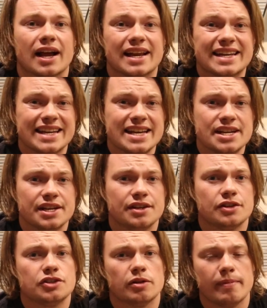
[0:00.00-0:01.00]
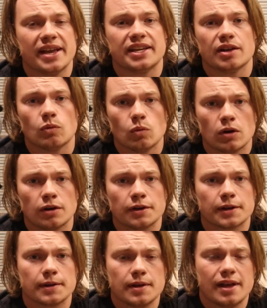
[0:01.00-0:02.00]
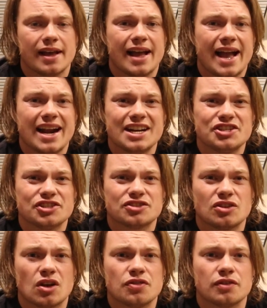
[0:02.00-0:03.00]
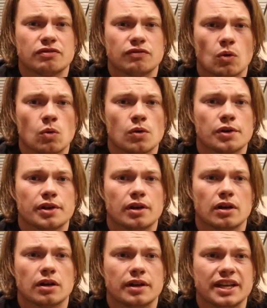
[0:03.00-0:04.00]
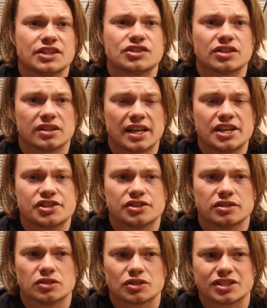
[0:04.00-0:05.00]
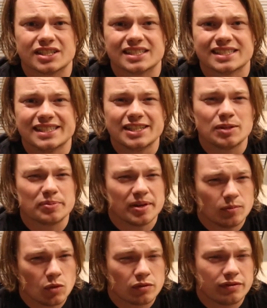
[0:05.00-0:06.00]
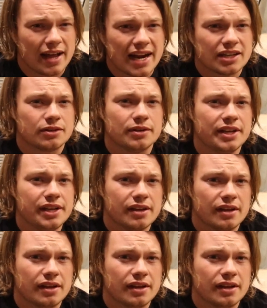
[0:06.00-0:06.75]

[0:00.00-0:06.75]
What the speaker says: I needed to make it work. And I just thought the Ford installation looked a little bit more factory.